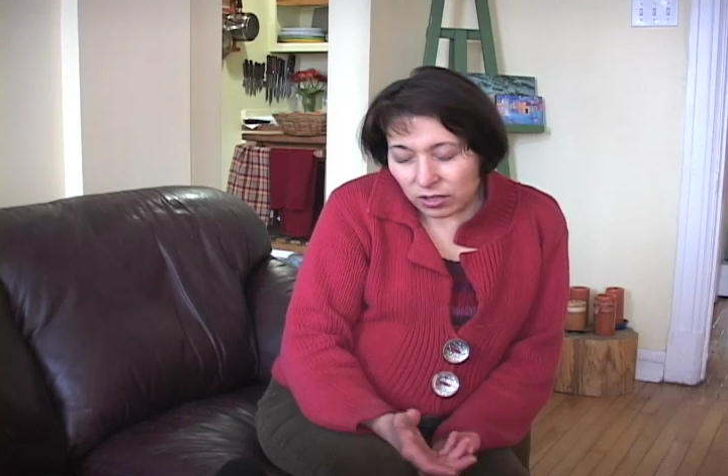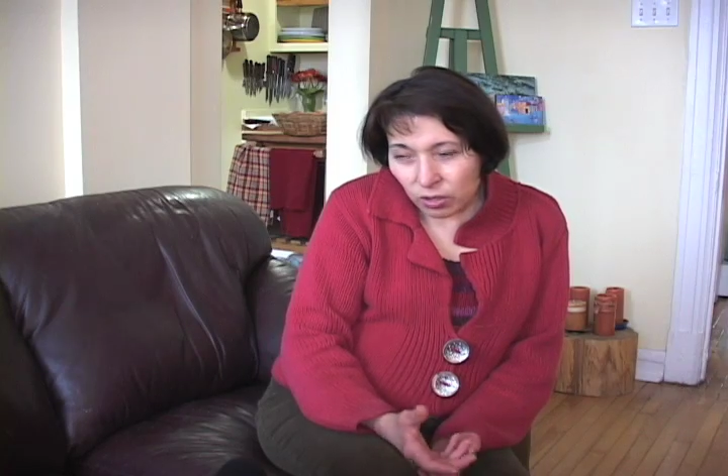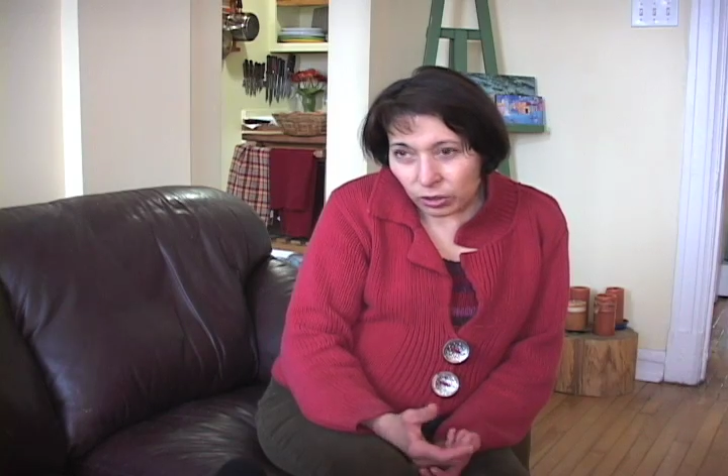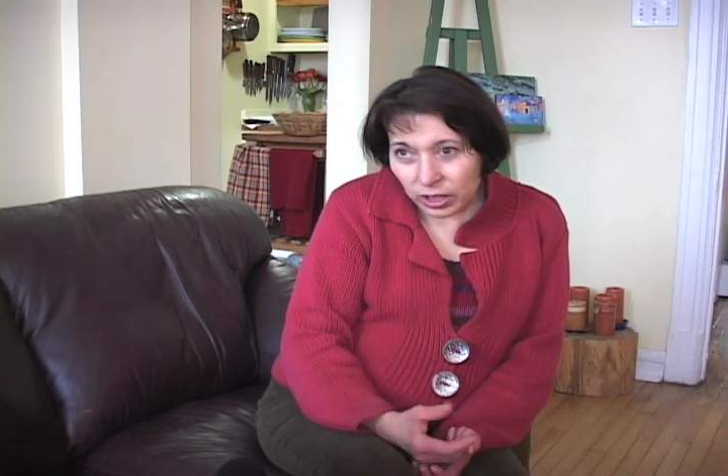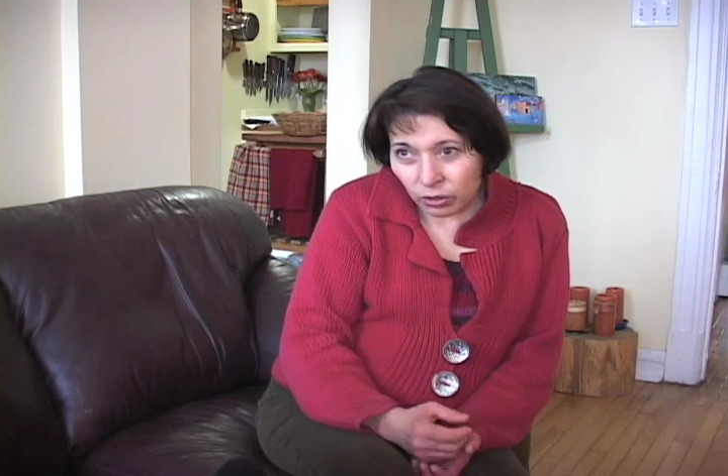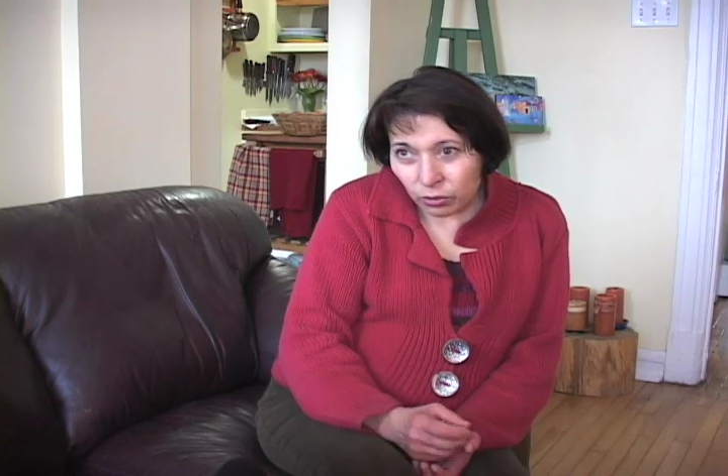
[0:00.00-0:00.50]

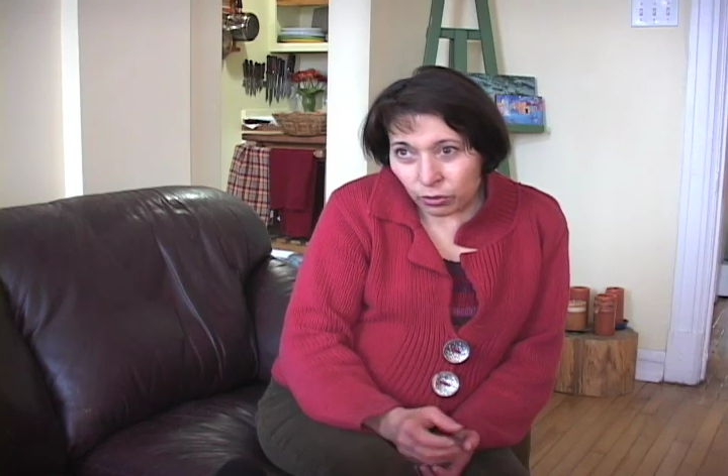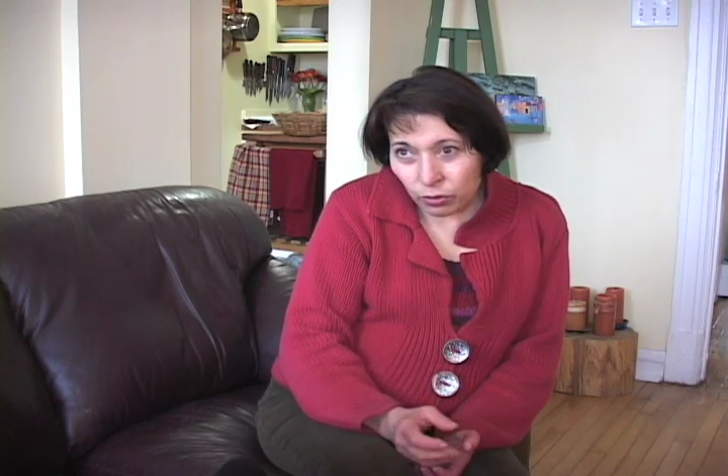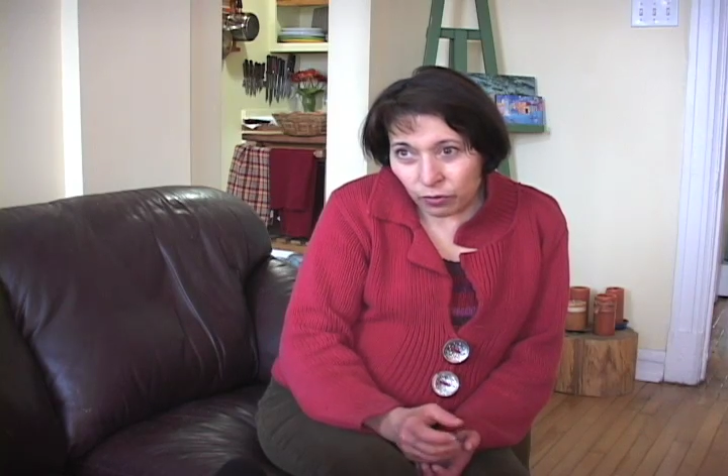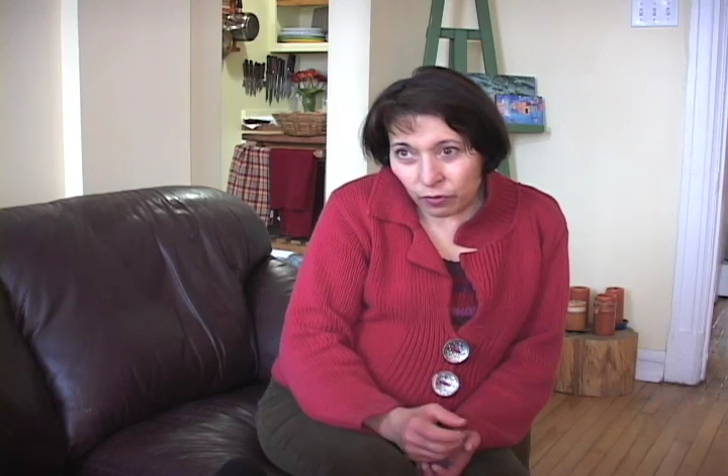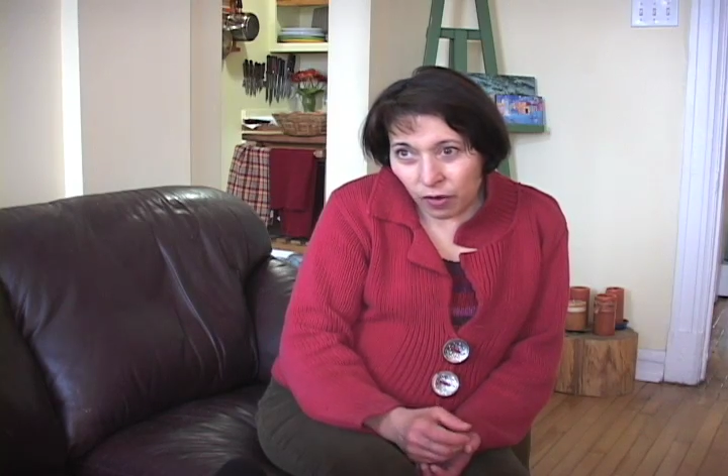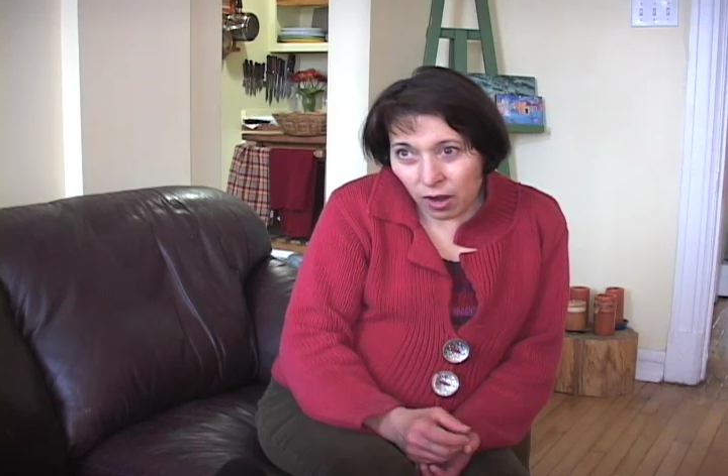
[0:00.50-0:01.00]
slowly grew
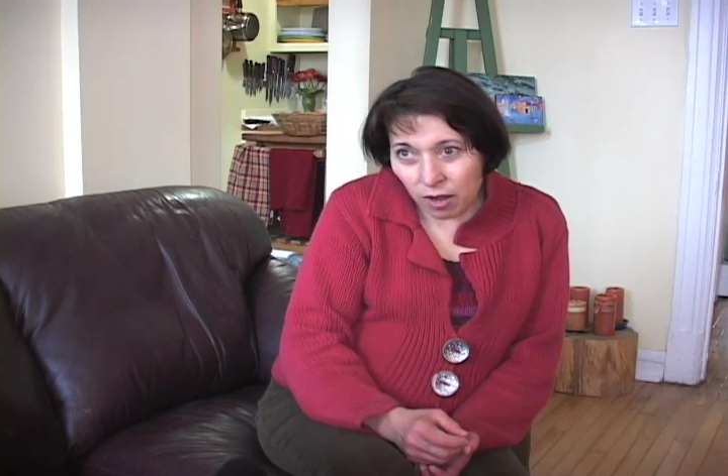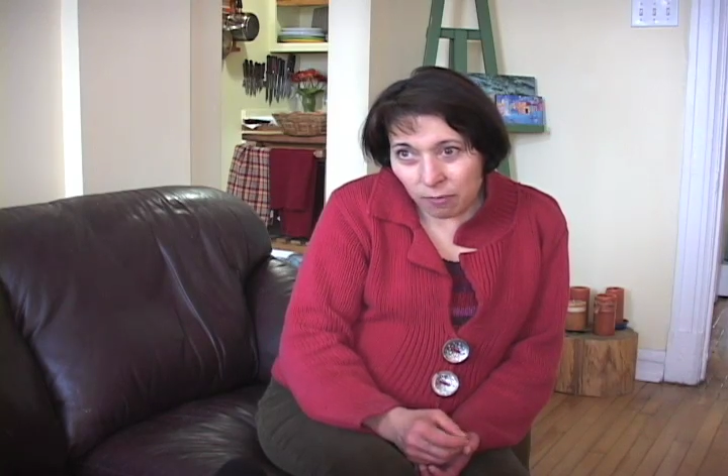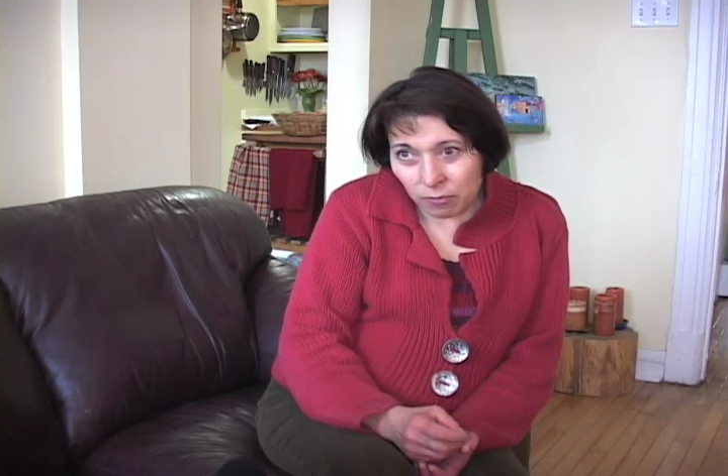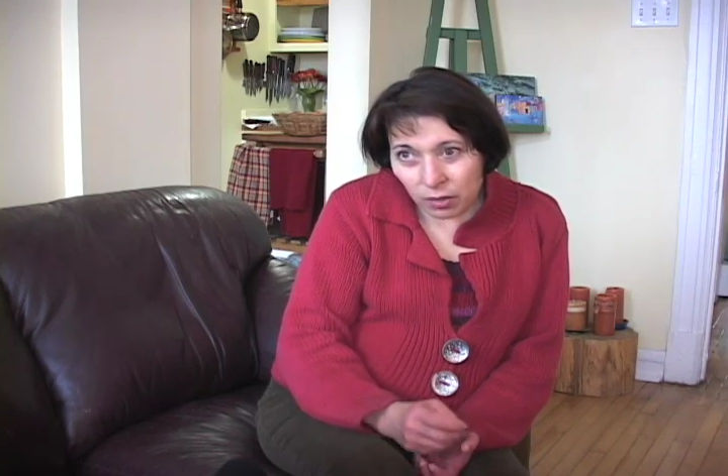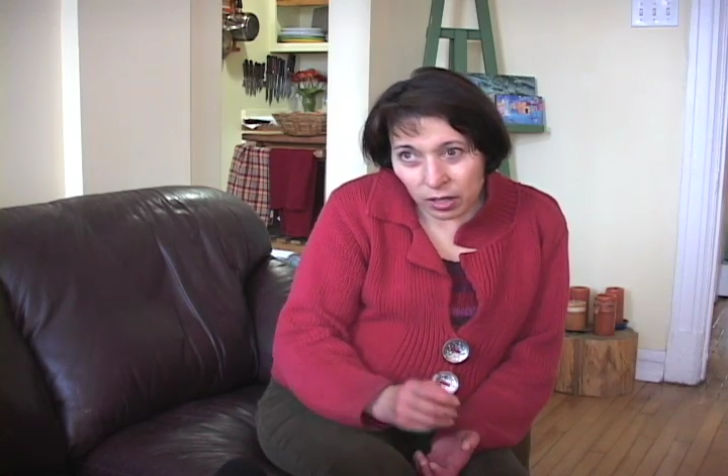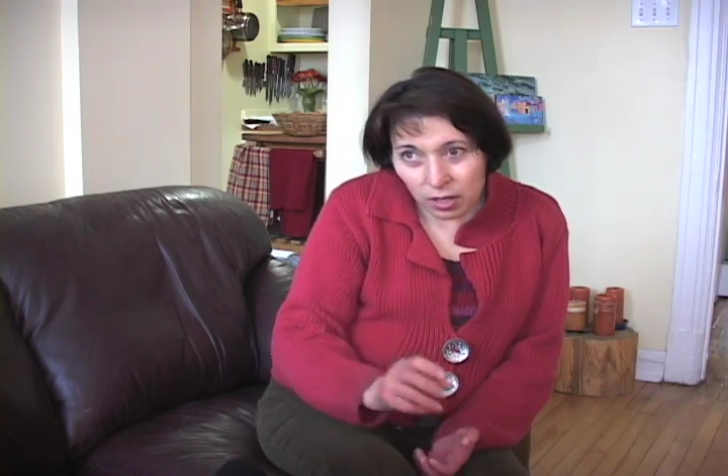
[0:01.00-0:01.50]
from